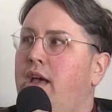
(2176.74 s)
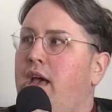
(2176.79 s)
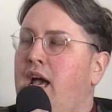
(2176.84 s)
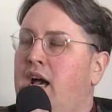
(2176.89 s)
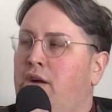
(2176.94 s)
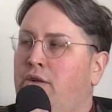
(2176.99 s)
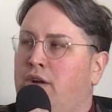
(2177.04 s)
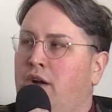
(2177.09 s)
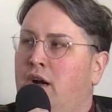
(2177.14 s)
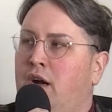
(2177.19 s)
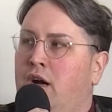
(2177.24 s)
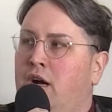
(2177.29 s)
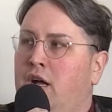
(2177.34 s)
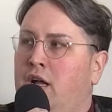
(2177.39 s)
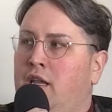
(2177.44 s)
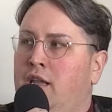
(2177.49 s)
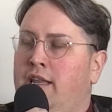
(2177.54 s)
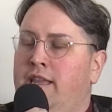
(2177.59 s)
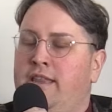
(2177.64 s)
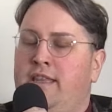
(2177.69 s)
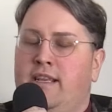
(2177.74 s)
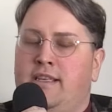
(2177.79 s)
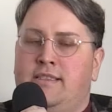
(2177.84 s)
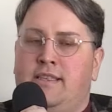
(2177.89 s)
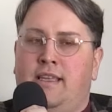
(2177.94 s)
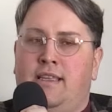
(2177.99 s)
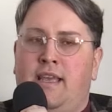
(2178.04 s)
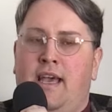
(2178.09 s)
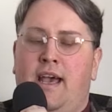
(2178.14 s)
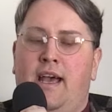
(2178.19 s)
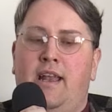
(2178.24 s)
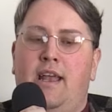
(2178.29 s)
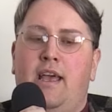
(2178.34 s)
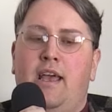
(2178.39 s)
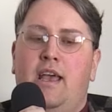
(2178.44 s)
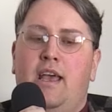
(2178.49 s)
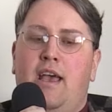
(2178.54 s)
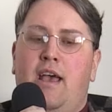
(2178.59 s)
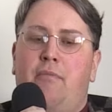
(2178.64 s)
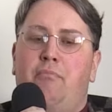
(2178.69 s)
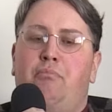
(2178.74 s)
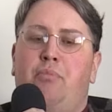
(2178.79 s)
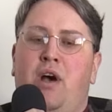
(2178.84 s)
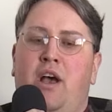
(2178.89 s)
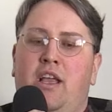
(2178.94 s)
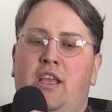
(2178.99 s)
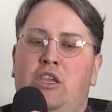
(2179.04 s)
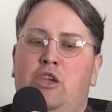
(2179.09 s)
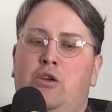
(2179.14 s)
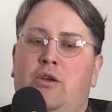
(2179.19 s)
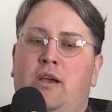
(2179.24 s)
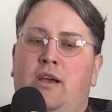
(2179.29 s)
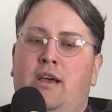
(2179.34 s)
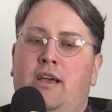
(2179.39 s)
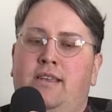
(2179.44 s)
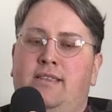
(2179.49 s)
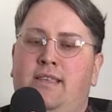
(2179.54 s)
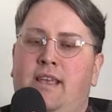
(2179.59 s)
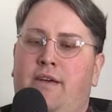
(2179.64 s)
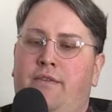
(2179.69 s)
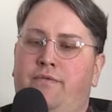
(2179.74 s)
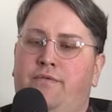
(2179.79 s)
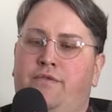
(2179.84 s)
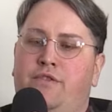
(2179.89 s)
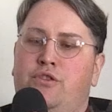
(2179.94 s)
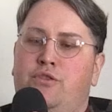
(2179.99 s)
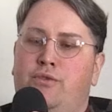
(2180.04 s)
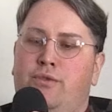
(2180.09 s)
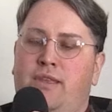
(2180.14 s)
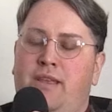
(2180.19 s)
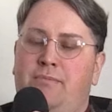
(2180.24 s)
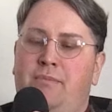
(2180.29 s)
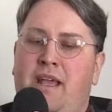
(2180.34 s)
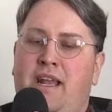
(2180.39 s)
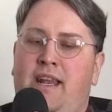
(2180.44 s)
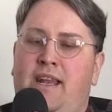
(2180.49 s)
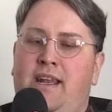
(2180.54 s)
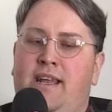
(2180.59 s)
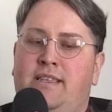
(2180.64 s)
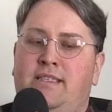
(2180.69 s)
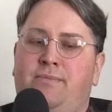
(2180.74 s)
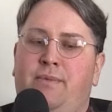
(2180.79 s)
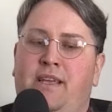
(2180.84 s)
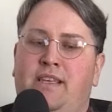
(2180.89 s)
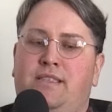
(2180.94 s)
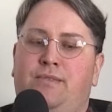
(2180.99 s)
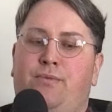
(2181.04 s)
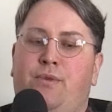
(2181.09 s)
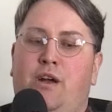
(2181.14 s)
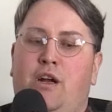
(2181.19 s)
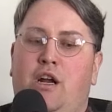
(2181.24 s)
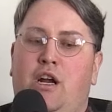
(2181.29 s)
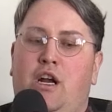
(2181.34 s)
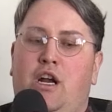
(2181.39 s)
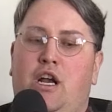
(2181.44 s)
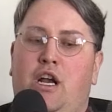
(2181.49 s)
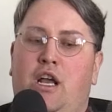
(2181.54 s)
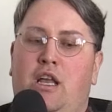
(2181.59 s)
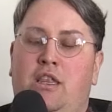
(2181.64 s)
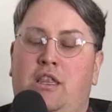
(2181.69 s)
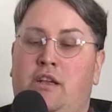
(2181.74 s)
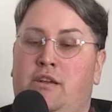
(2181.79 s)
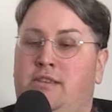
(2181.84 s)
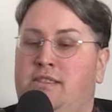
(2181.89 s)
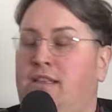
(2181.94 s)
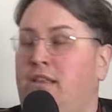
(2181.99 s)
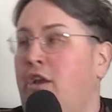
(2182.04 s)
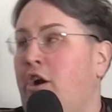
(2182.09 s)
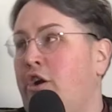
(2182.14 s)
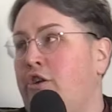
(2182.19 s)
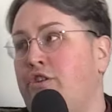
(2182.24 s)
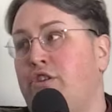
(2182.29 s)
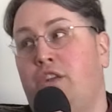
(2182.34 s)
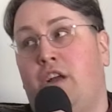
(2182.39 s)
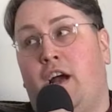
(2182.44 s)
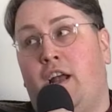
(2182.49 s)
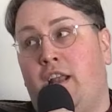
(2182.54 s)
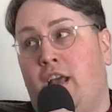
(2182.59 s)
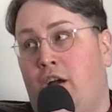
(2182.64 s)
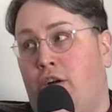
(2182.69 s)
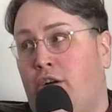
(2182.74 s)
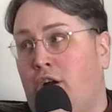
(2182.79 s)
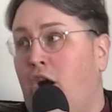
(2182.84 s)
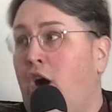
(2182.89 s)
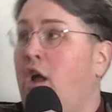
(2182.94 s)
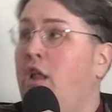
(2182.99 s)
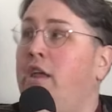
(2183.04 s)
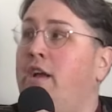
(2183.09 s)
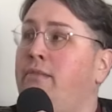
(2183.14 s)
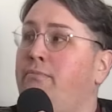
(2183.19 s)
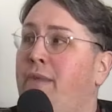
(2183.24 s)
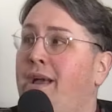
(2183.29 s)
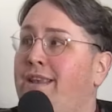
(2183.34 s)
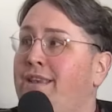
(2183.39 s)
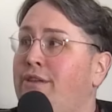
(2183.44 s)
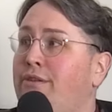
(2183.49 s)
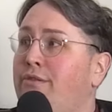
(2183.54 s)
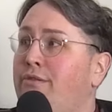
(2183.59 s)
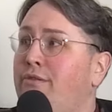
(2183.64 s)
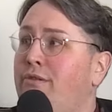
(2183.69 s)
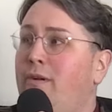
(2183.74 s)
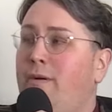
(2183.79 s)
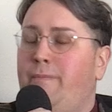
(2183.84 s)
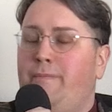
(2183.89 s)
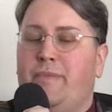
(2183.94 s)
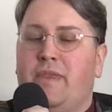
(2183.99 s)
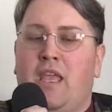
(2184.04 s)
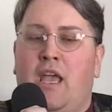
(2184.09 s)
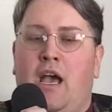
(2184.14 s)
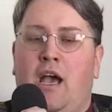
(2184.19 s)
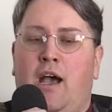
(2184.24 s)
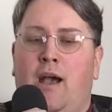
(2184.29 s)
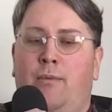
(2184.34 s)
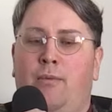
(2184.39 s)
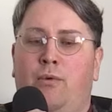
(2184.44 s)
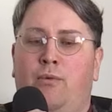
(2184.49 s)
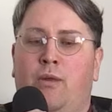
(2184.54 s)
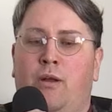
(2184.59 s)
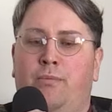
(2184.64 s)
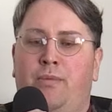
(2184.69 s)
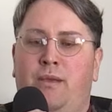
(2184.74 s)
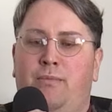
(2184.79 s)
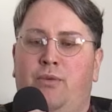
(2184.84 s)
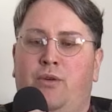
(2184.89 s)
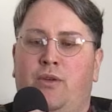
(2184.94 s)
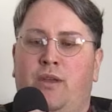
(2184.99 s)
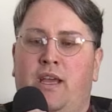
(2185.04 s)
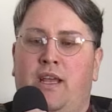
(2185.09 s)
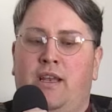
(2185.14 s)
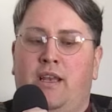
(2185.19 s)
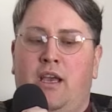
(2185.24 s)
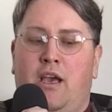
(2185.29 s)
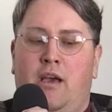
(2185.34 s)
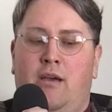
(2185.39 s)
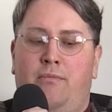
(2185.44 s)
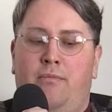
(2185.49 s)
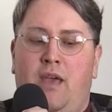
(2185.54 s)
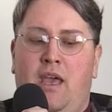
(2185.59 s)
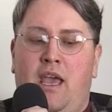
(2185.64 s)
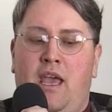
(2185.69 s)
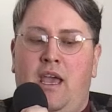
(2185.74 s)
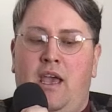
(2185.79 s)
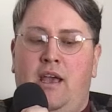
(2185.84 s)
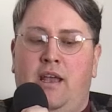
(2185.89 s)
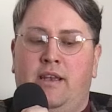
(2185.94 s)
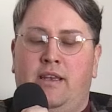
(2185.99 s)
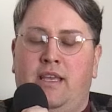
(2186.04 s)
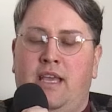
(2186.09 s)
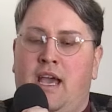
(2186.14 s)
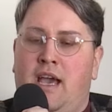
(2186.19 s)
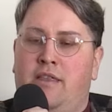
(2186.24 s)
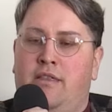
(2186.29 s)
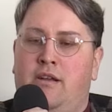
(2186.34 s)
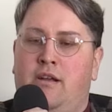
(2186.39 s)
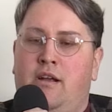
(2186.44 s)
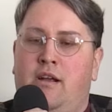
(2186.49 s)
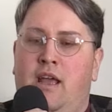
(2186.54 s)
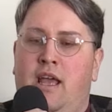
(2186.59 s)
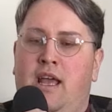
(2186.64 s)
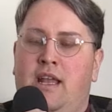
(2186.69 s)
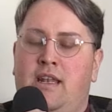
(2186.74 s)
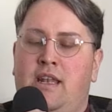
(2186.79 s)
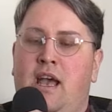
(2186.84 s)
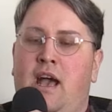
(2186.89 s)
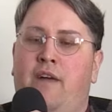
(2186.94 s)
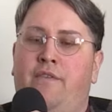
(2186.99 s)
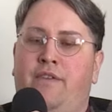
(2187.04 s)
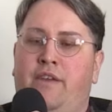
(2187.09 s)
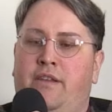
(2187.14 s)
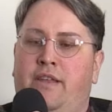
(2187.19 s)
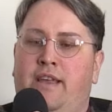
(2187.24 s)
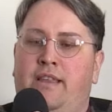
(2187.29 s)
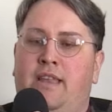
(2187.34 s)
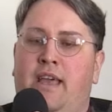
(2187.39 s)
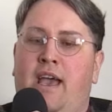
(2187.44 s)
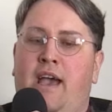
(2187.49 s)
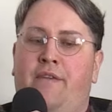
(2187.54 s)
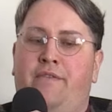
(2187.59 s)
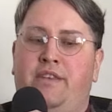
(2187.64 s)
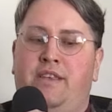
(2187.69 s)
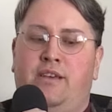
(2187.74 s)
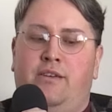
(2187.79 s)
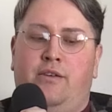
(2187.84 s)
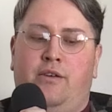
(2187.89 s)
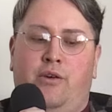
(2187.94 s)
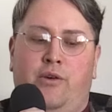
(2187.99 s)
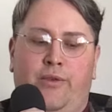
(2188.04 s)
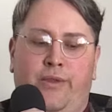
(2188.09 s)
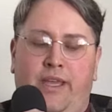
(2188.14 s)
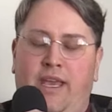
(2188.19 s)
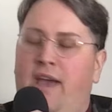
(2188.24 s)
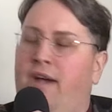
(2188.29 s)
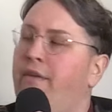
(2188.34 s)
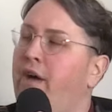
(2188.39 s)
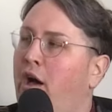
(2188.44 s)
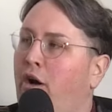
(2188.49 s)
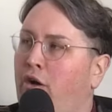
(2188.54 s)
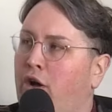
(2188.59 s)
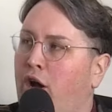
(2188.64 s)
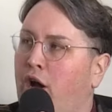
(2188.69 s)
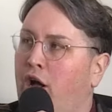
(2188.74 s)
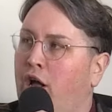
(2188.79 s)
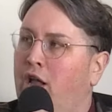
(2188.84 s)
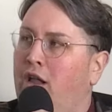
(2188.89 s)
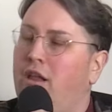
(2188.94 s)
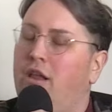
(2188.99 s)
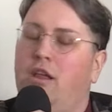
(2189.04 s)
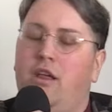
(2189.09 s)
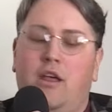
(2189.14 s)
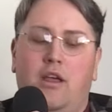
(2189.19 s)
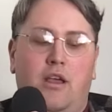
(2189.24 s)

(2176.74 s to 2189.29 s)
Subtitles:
alcohol and things like that. But you guys have truly made it a space where there's a large non-alcoholic menu, where people can come and gather and not feel like they have to only have alcohol,